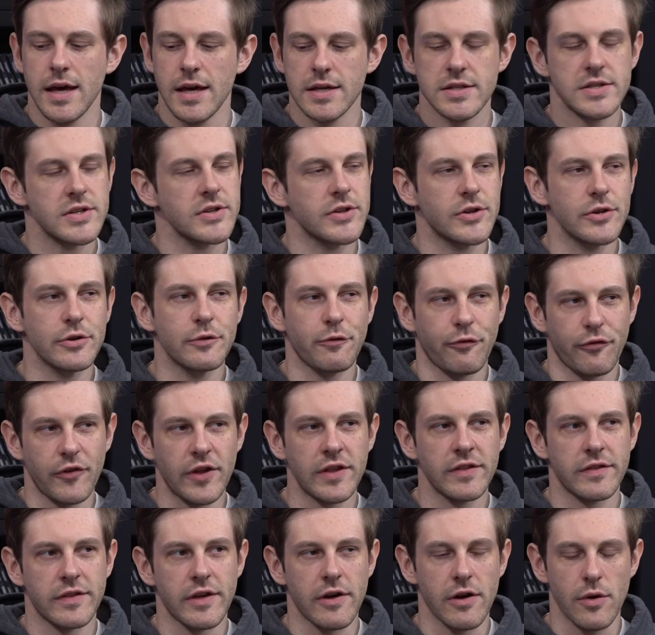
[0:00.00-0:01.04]
it's a good
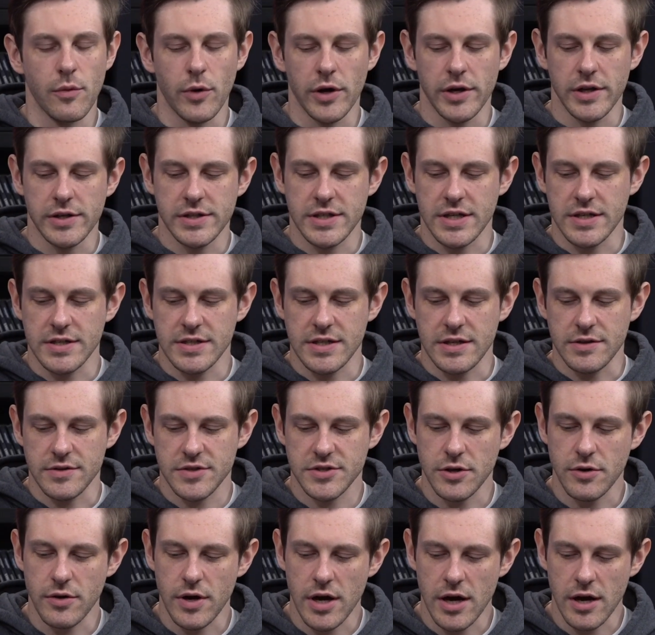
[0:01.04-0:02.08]
thing that they're a one and done deal.
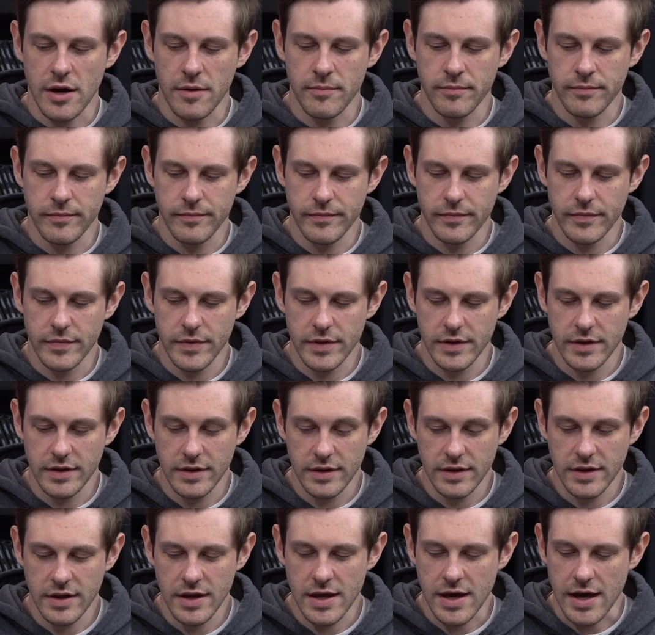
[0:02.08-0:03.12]
So,
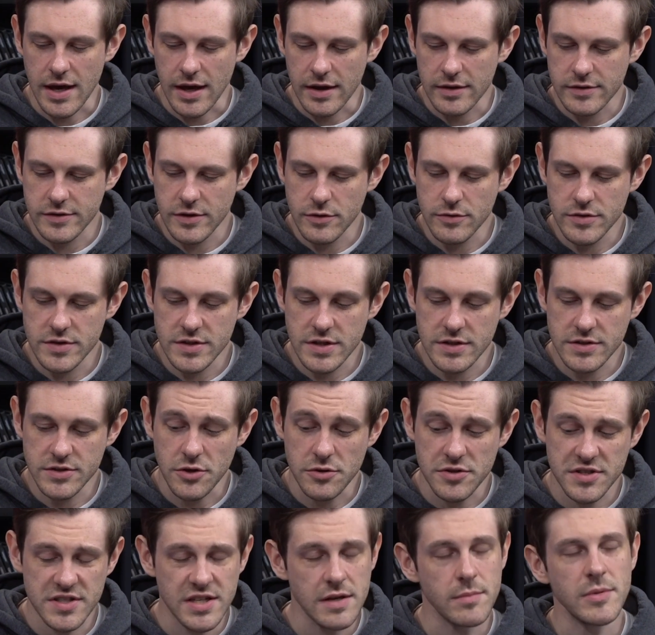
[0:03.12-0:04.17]
yeah, so
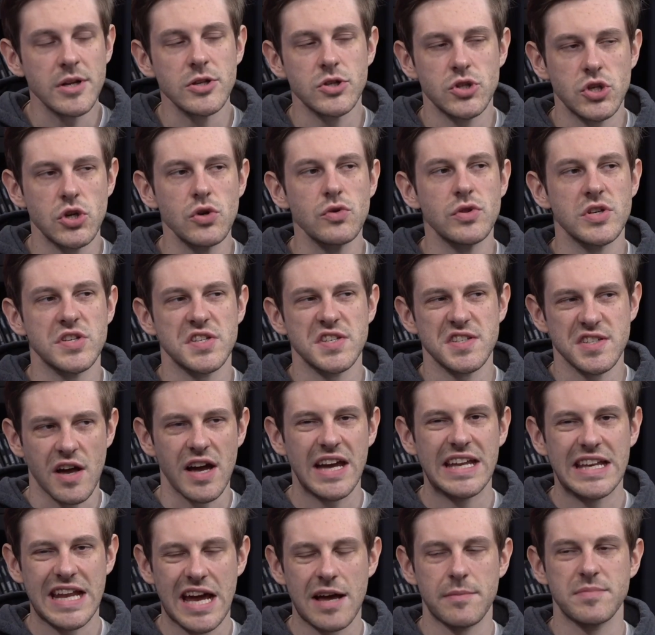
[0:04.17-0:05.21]
similar to the
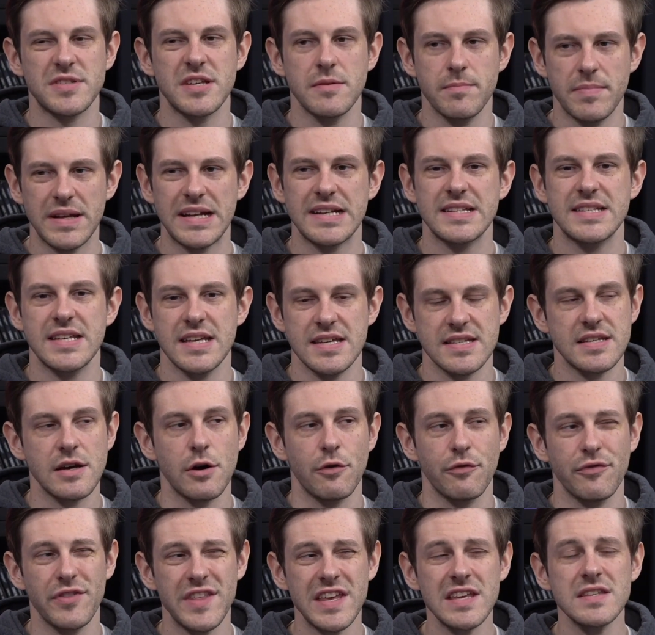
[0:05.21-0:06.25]
Synapse ability
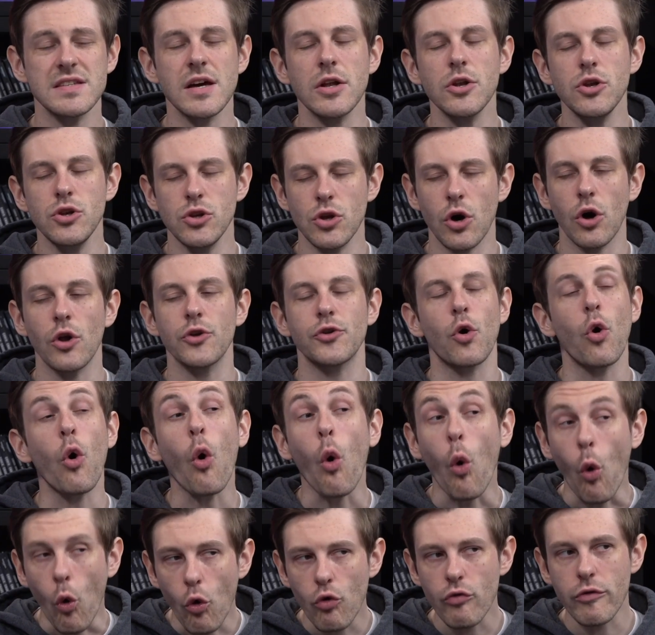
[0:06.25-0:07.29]
itself, these are not
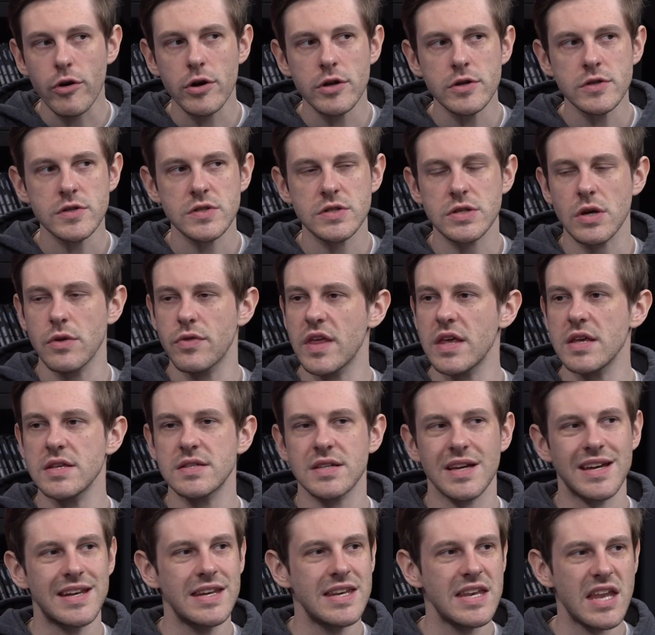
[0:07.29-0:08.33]
auras, so these
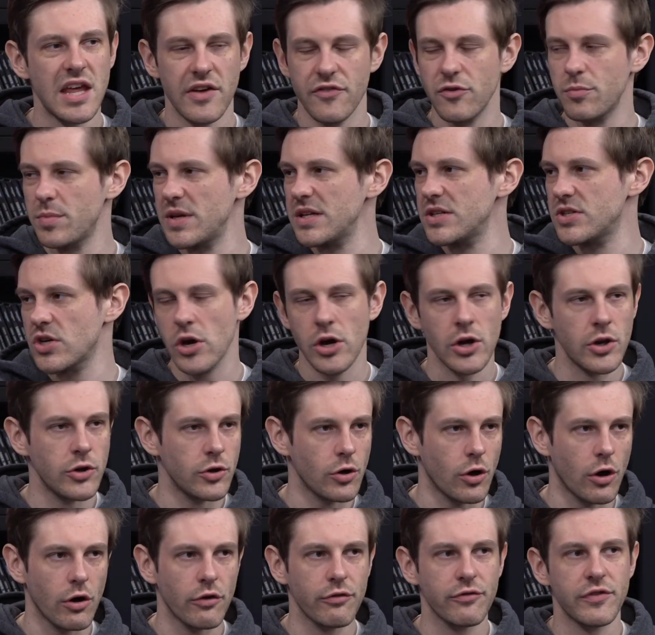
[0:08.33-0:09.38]
can never be turned
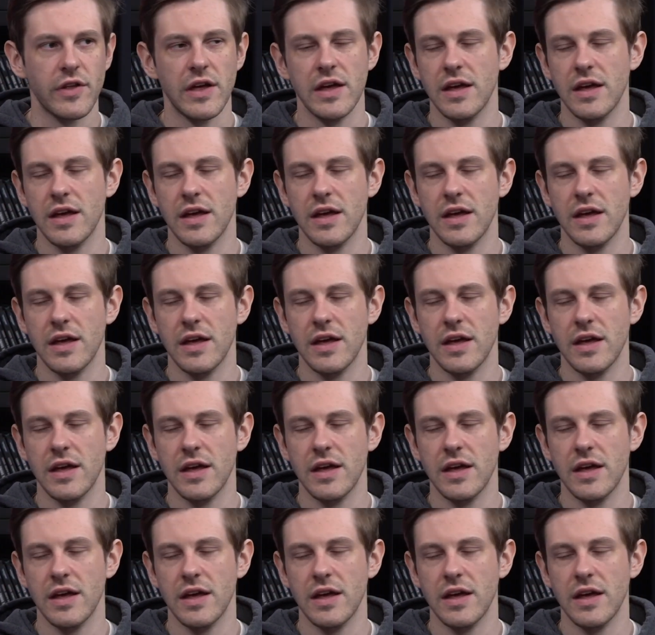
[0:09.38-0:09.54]
off. They